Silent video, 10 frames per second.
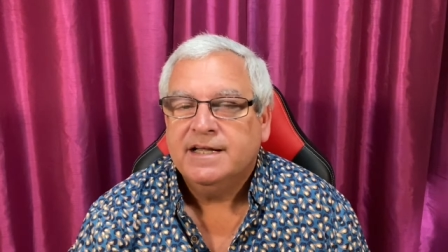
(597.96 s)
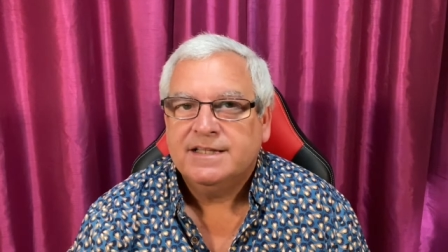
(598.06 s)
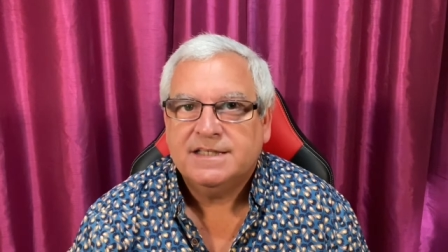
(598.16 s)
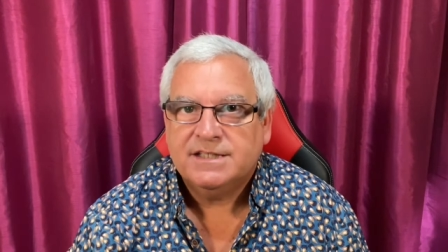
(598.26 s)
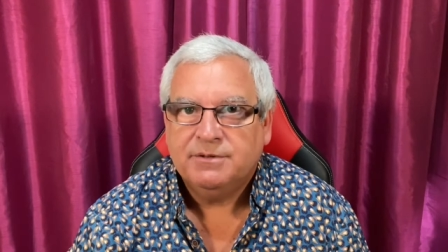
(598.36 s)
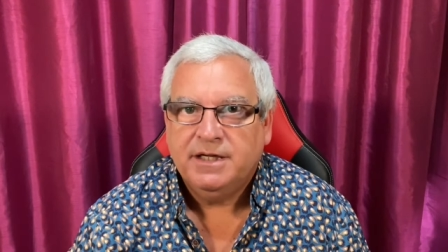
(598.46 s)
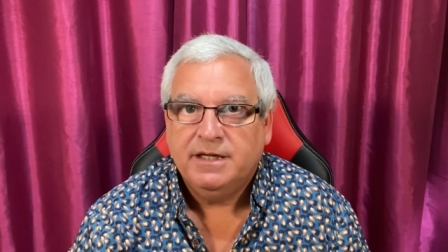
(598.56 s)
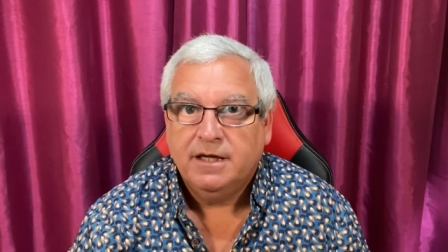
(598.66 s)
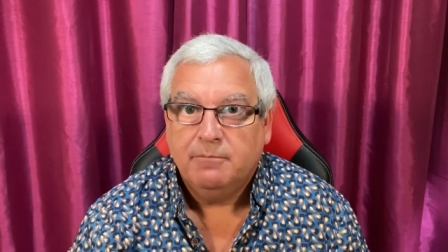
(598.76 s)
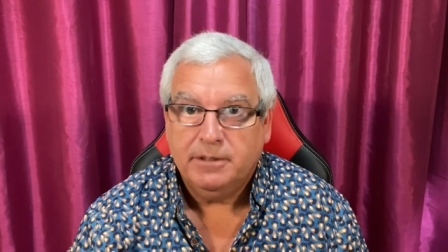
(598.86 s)
there's
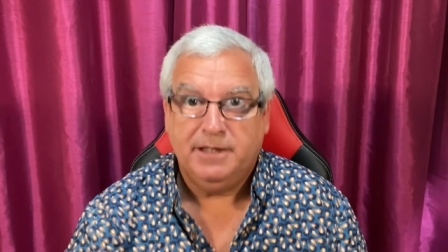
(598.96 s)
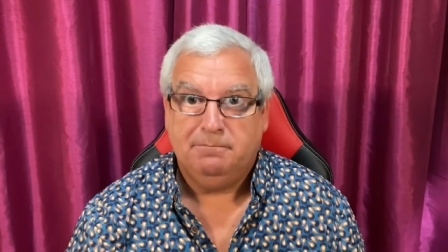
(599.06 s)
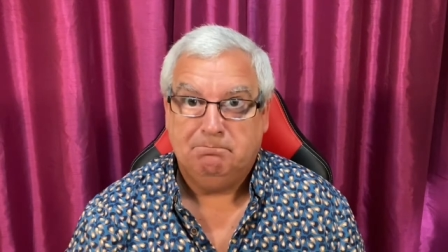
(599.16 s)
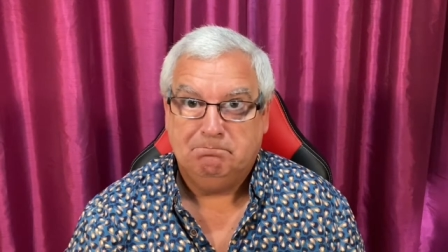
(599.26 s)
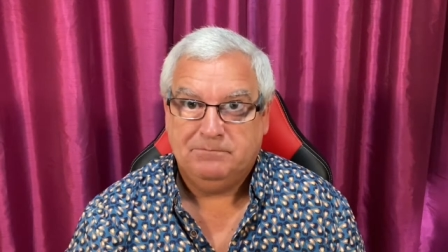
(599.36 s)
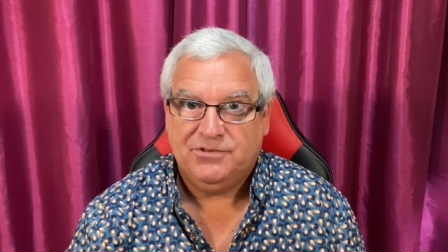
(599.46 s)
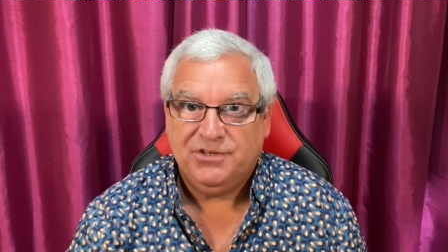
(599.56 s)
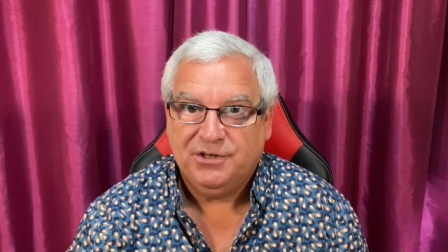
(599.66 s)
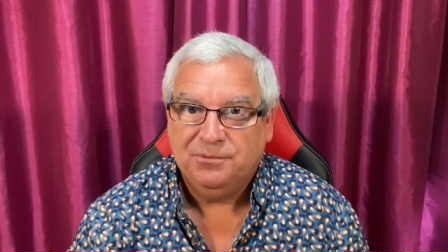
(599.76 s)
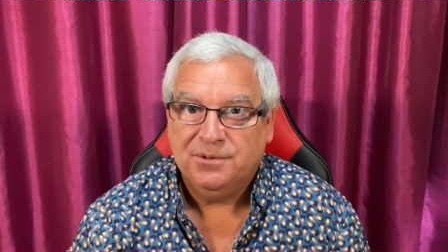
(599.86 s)
only me.
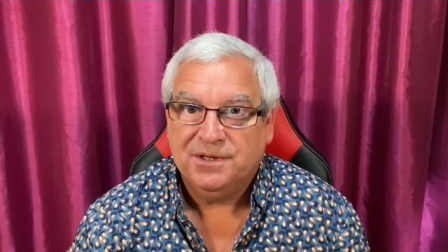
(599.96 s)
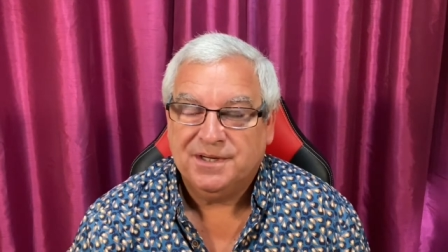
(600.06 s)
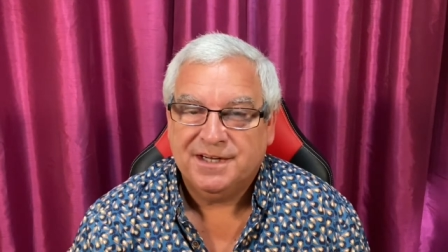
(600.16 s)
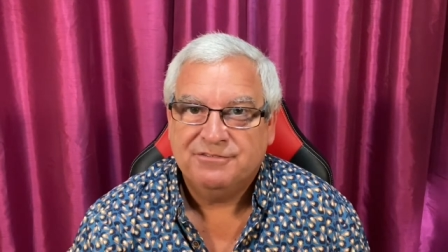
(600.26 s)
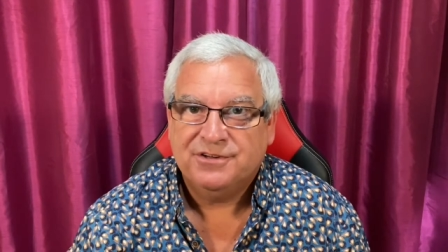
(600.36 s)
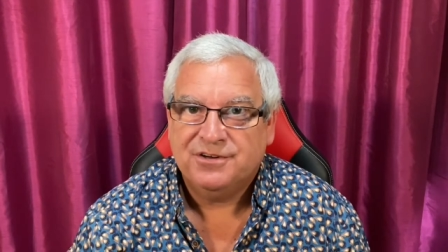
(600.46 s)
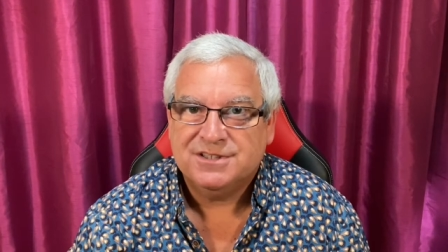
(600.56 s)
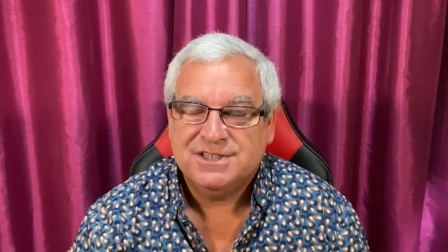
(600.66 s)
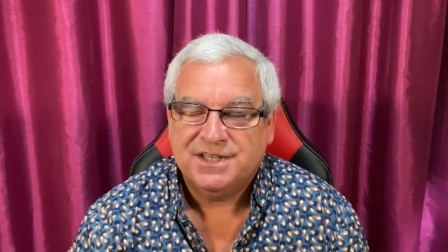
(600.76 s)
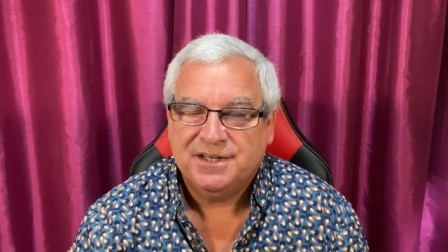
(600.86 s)
So I've
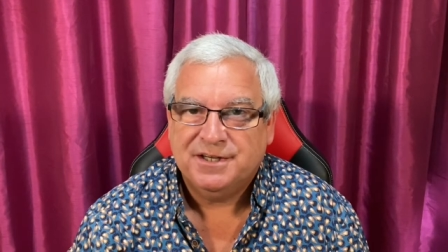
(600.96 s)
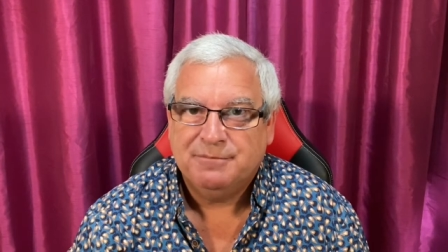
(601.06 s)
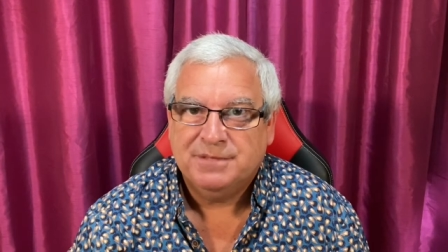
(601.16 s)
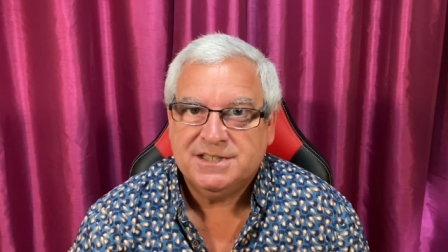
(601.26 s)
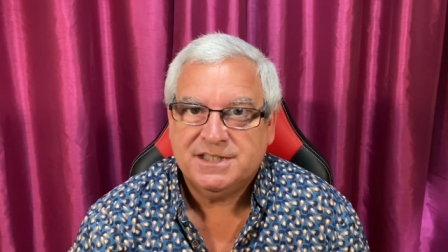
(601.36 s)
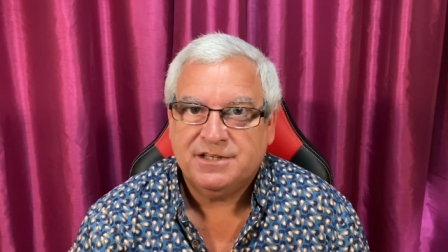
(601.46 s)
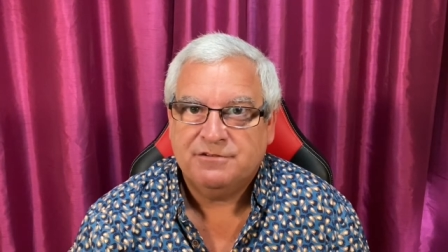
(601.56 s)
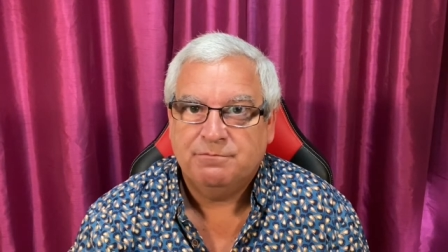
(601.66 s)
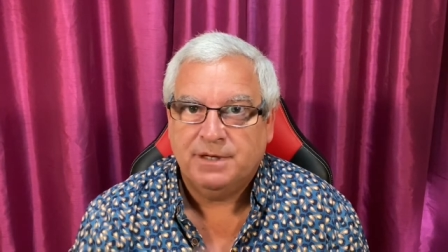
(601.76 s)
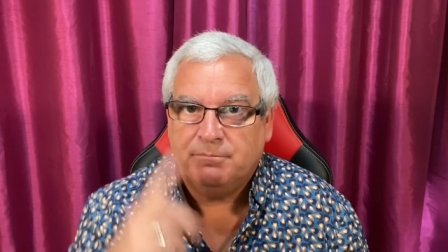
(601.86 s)
got
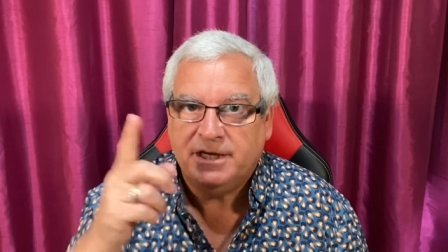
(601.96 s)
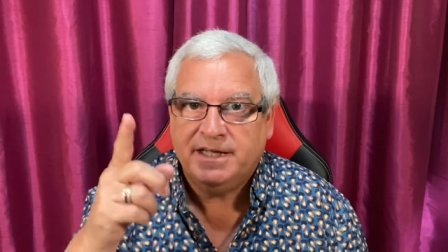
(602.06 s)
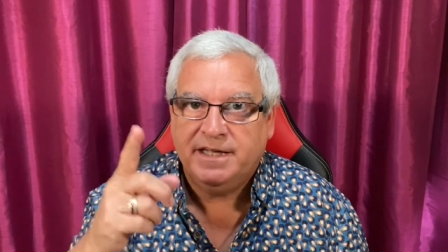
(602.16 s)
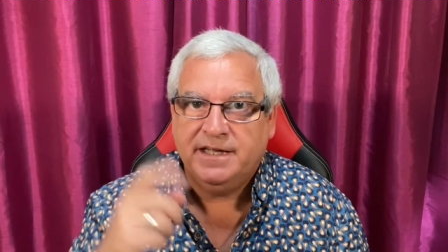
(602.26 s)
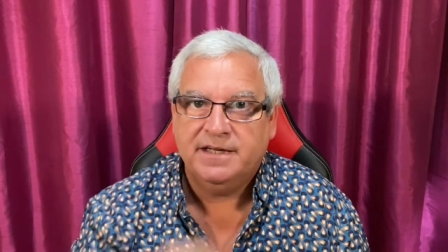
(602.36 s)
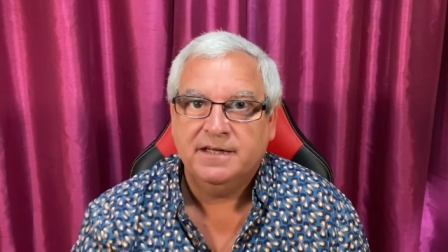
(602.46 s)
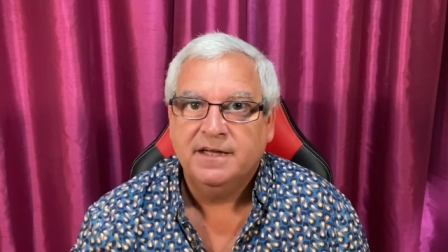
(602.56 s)
myself, my mic here.